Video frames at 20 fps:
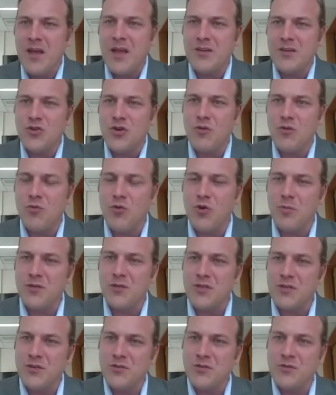And John
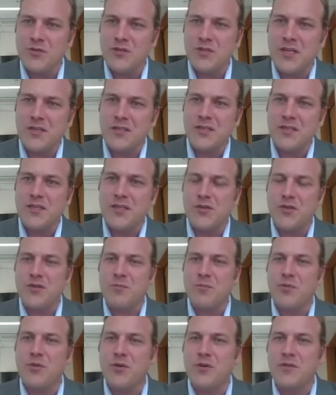Warburton, who also sits on
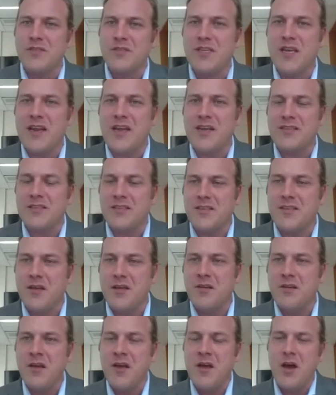the board of Senex, is
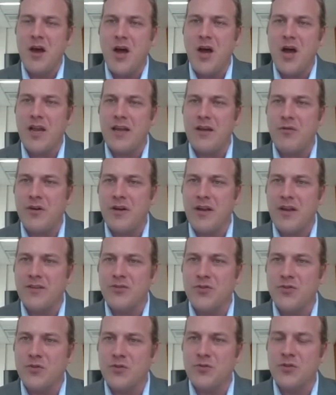a highly
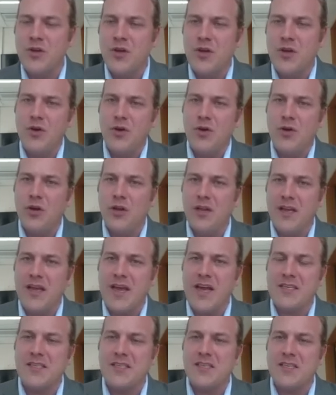credentialed oil and
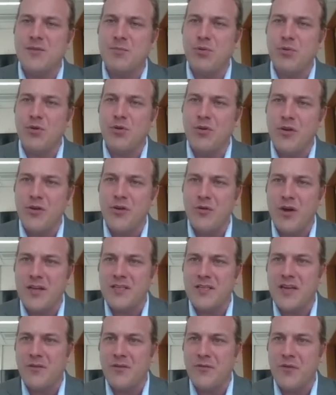gas explorer who
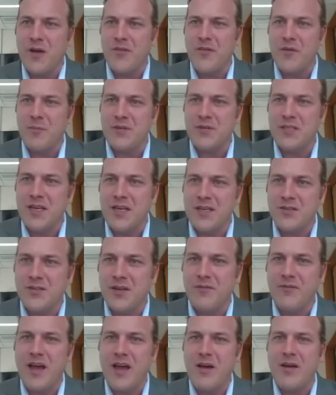identified the
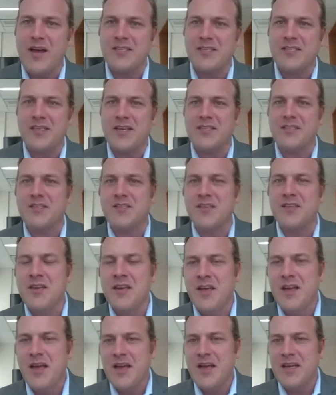potential of our assets
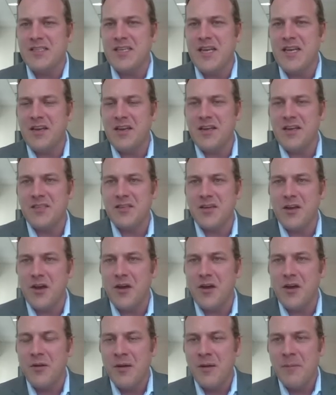10 years
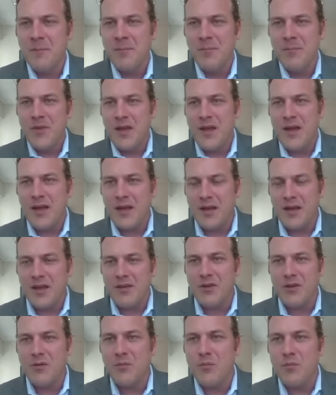ago.
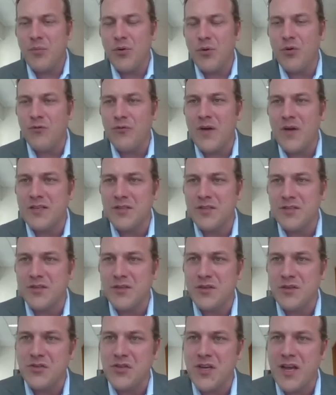Given Paul Fudge's
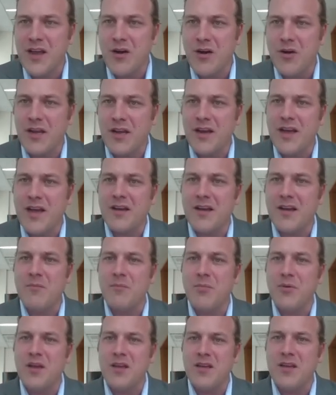new shareholding in our
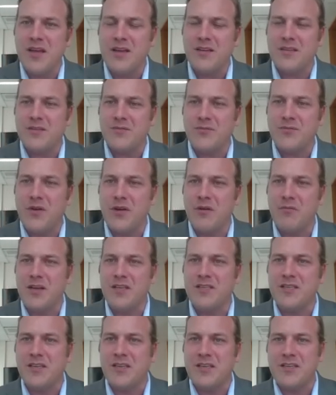company, he has very
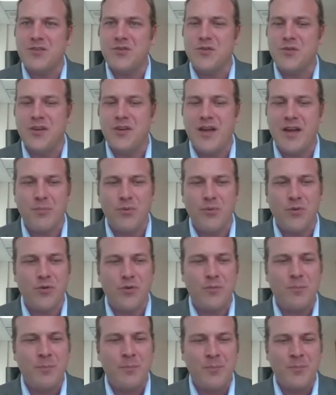recently joined our
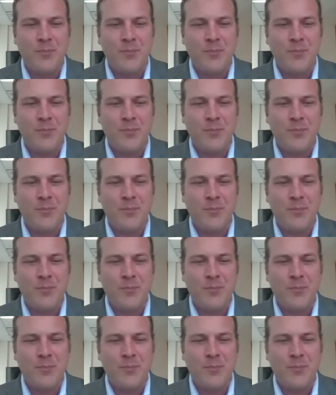board.